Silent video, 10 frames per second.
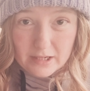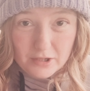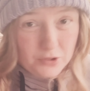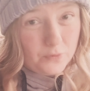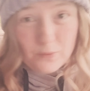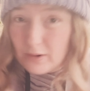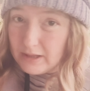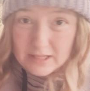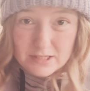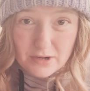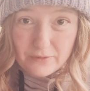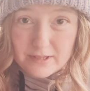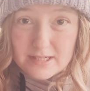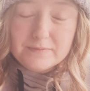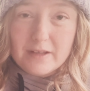You really
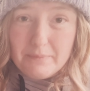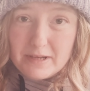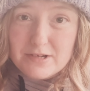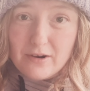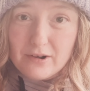don't. Let me talk a